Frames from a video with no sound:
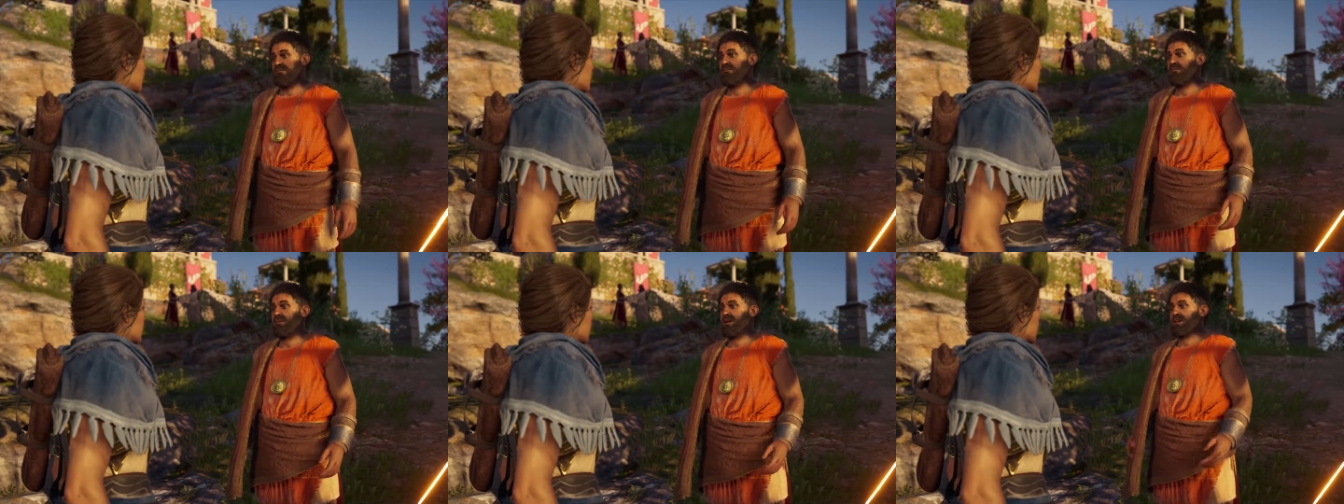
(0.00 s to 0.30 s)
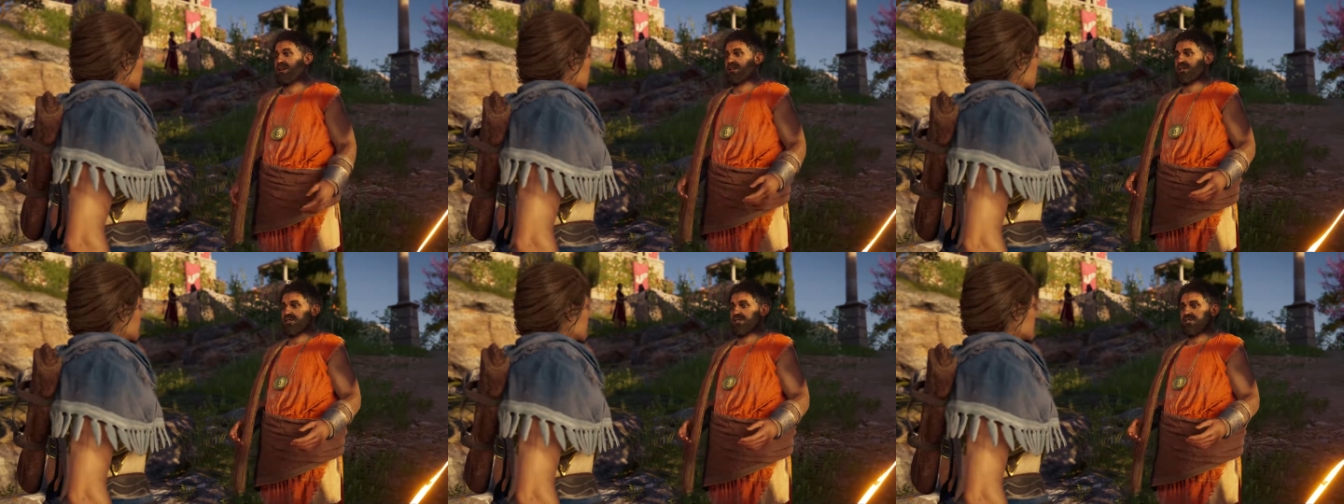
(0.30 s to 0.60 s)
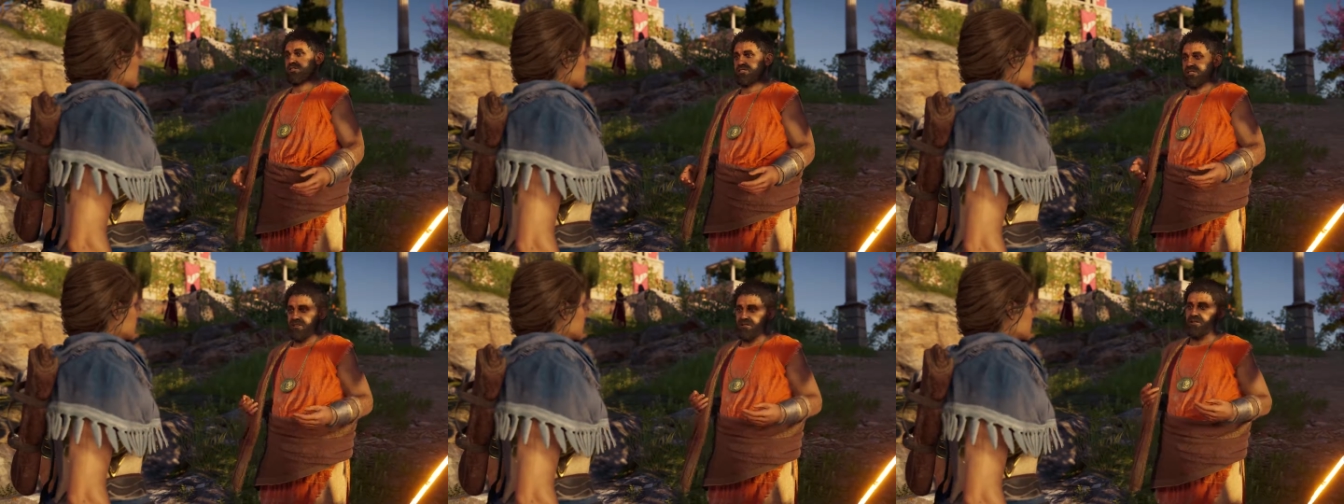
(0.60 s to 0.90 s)
I'm
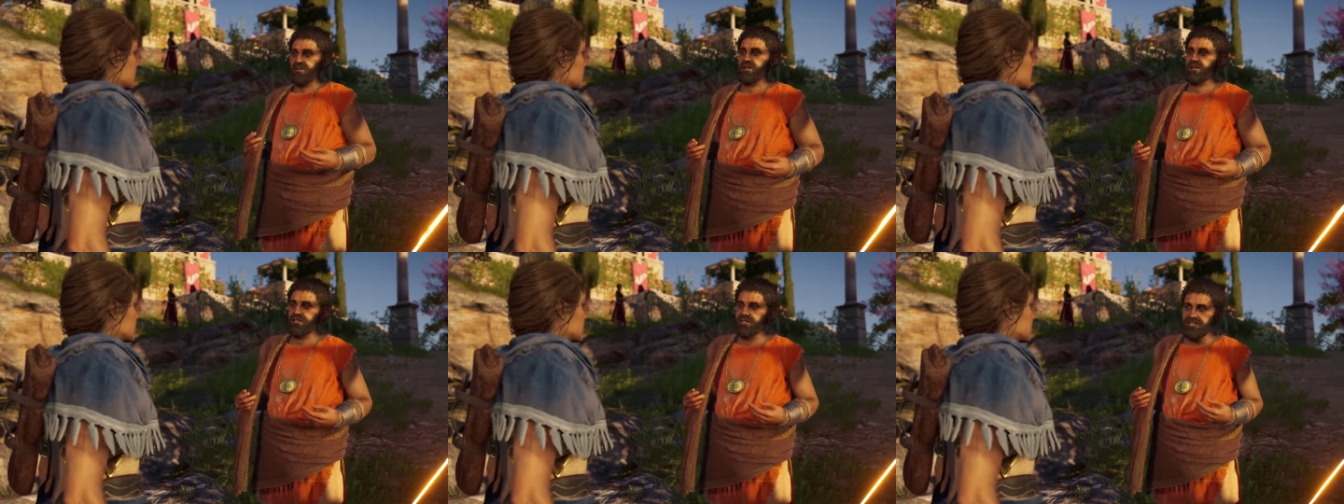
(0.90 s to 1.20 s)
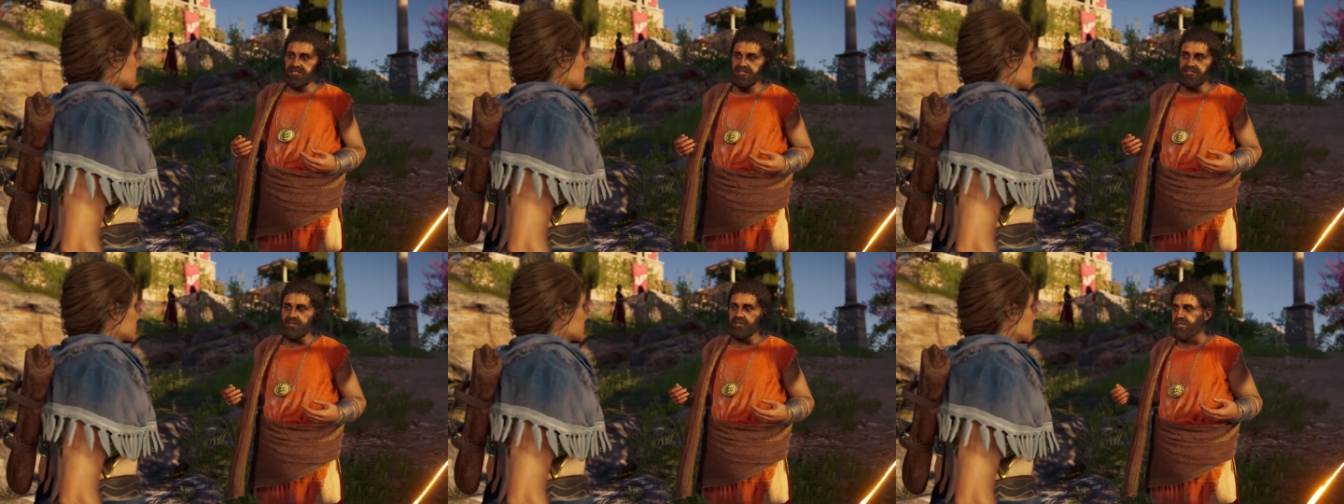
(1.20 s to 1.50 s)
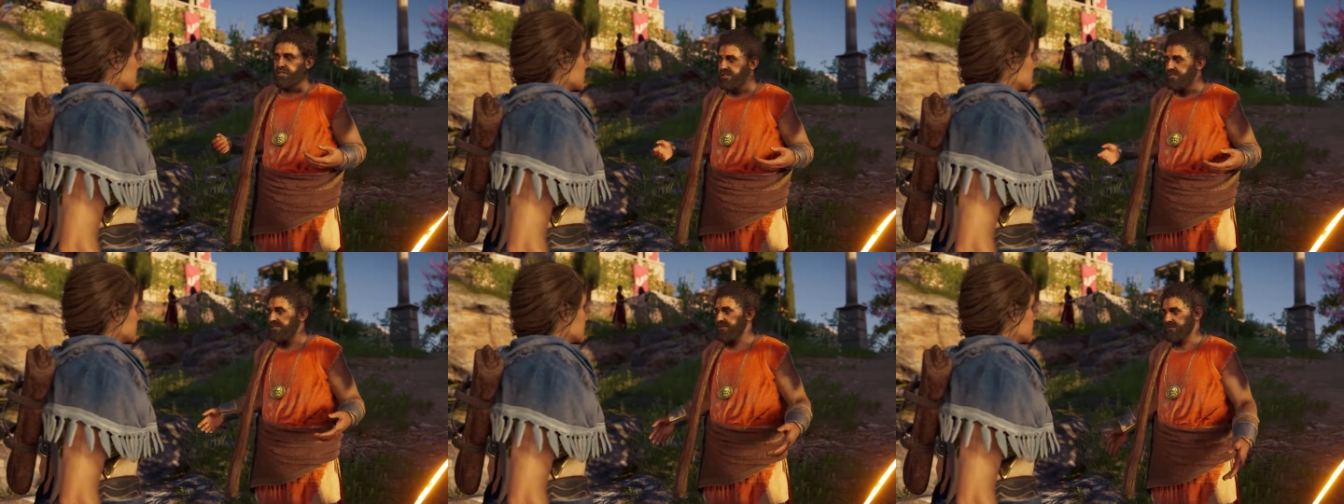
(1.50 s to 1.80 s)
Marcos, of course,
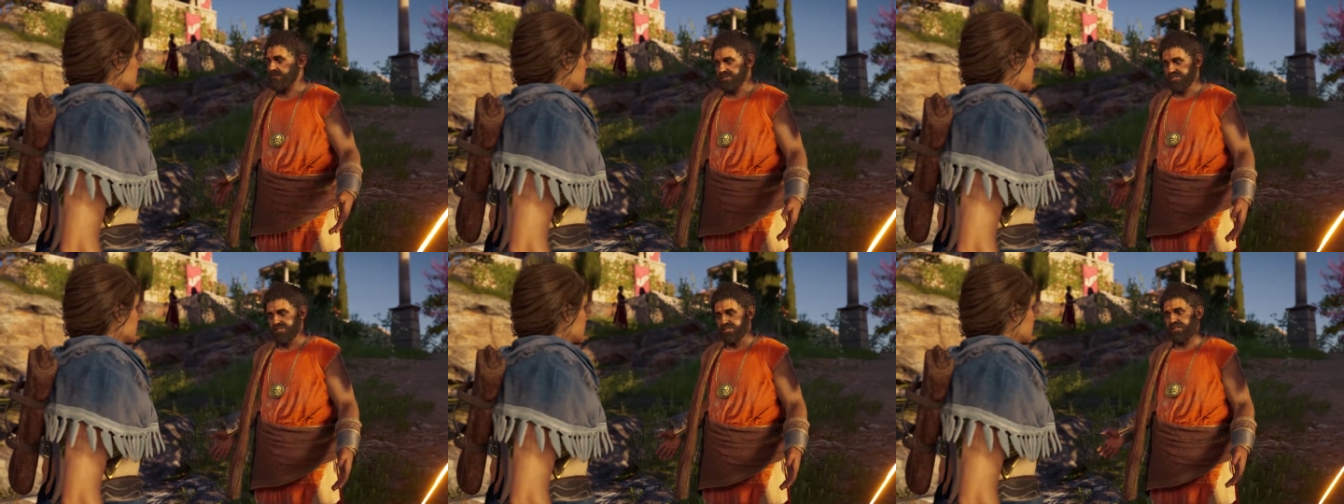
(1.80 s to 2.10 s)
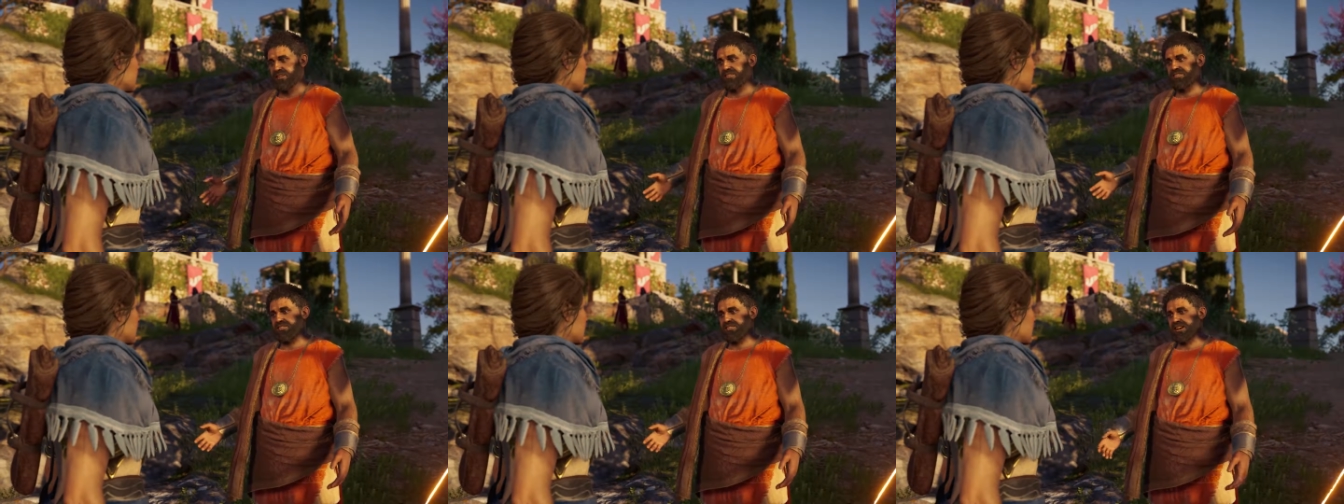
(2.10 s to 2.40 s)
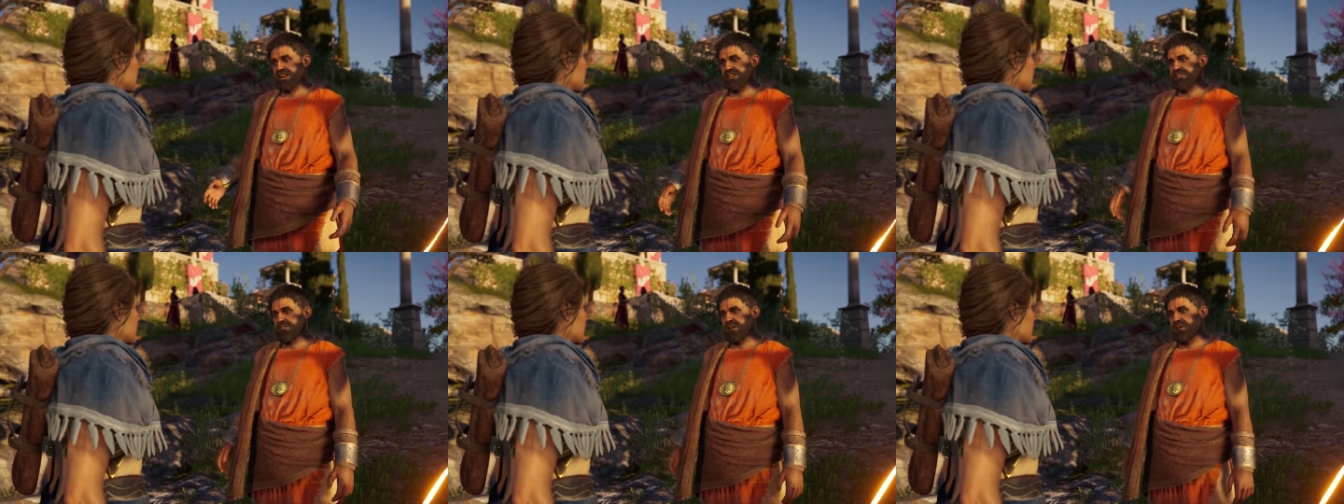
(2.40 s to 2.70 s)
one of the most
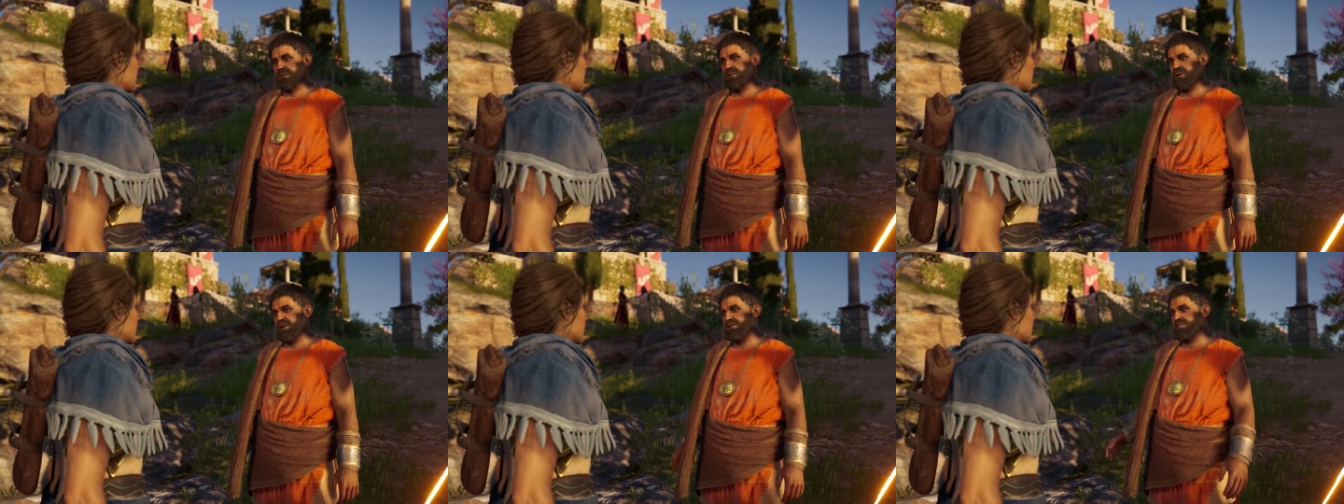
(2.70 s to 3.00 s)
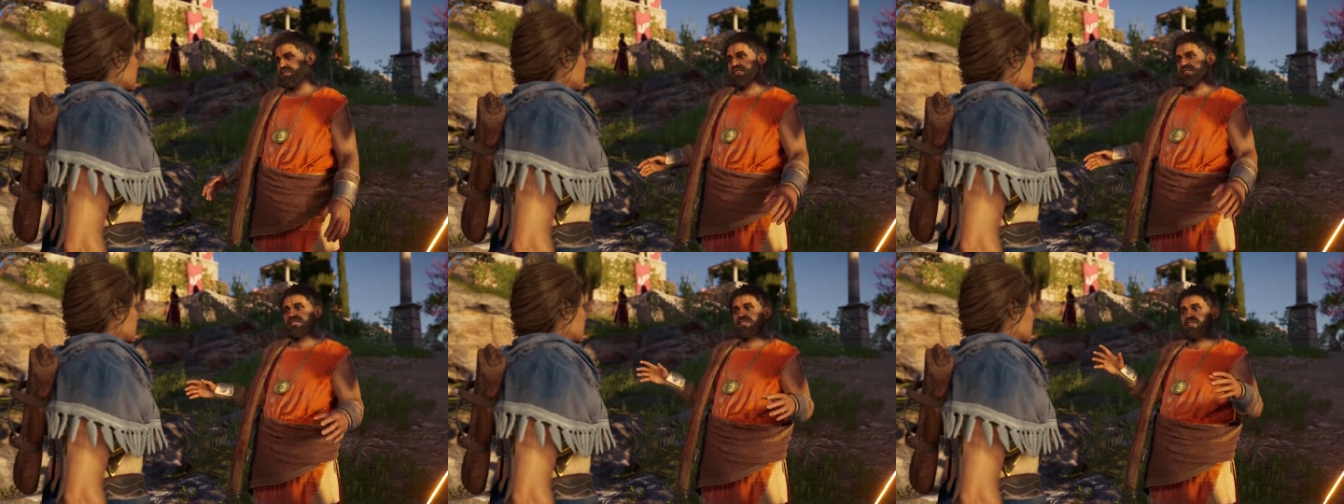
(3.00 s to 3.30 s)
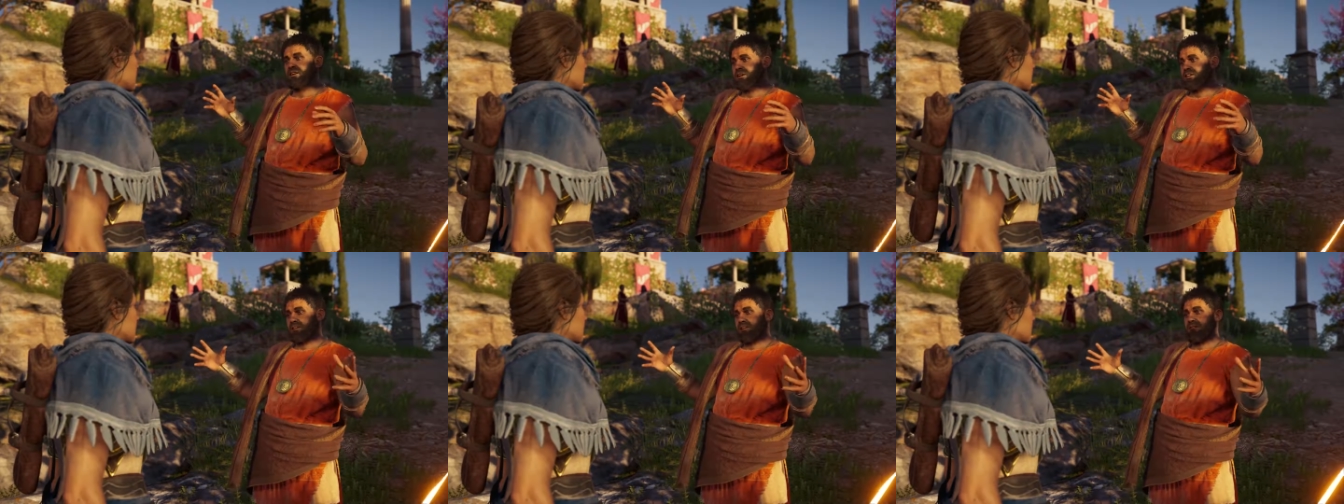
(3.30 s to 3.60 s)
successful merchants
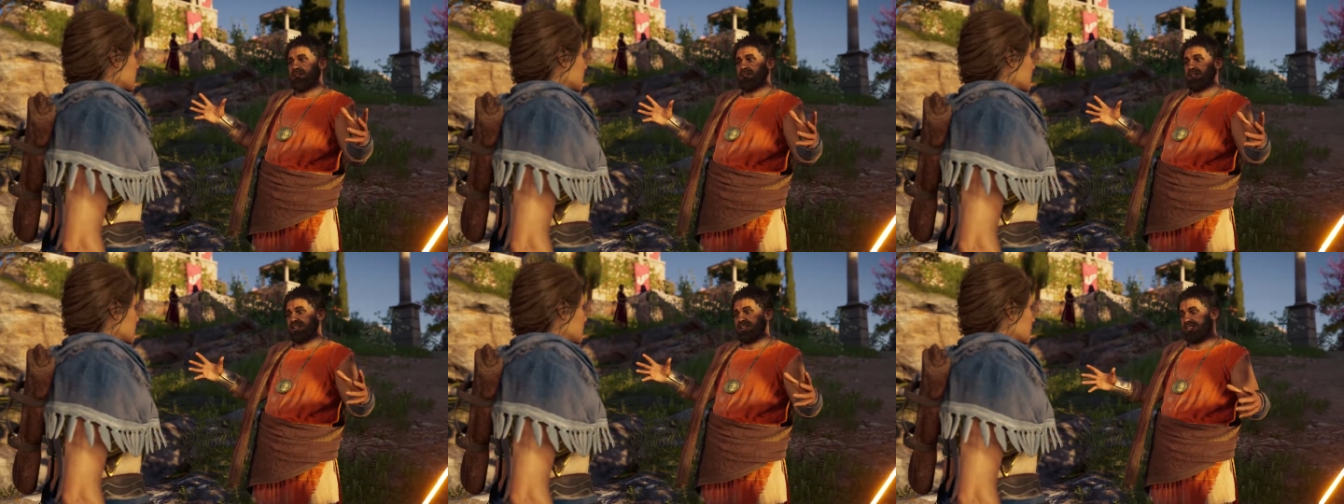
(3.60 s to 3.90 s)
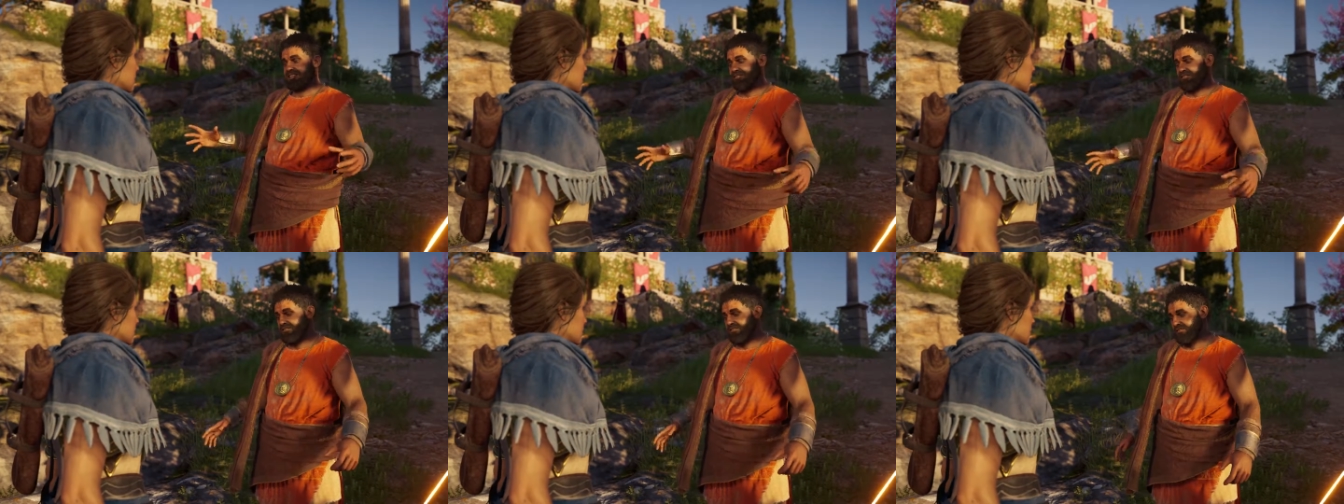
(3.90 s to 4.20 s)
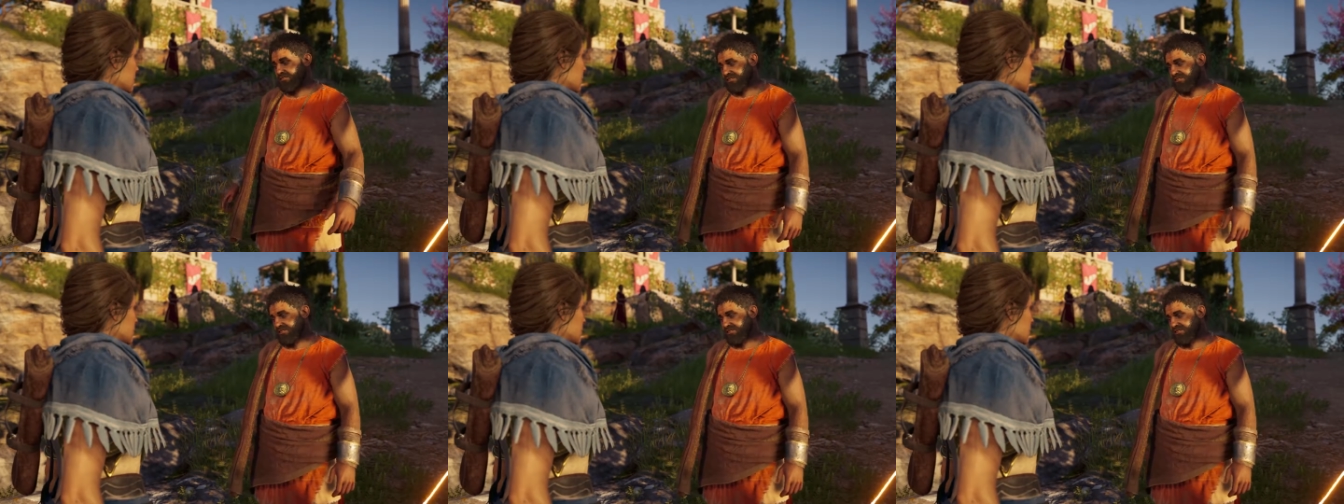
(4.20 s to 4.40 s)
in all of Greece.